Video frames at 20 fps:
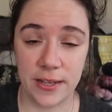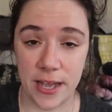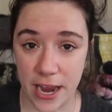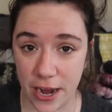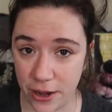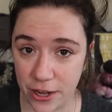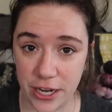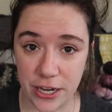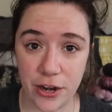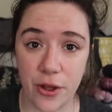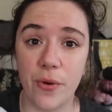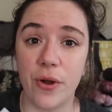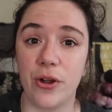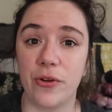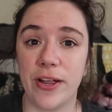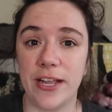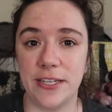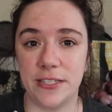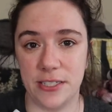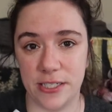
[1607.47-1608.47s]
I already know a
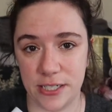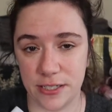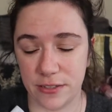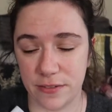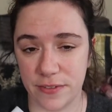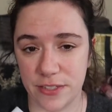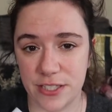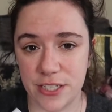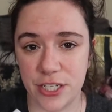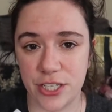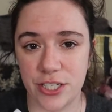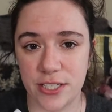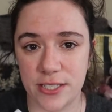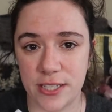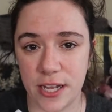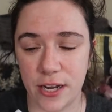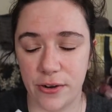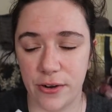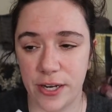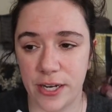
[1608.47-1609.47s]
great deal of the stitches
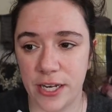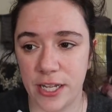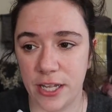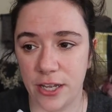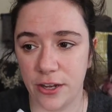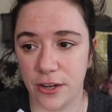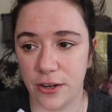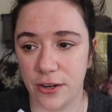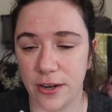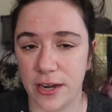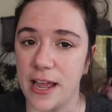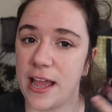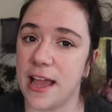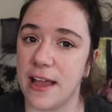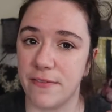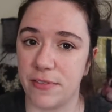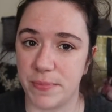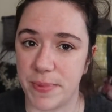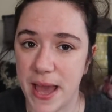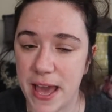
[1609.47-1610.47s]
that are in here and I
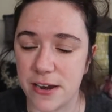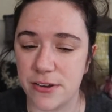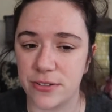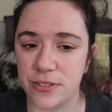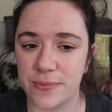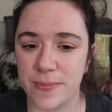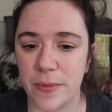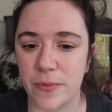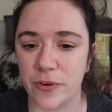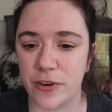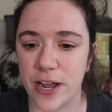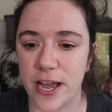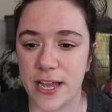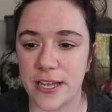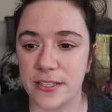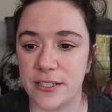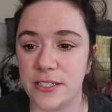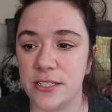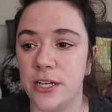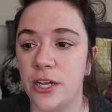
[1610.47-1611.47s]
have the patterns
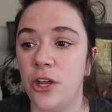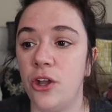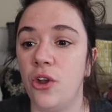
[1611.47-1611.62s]
memorized,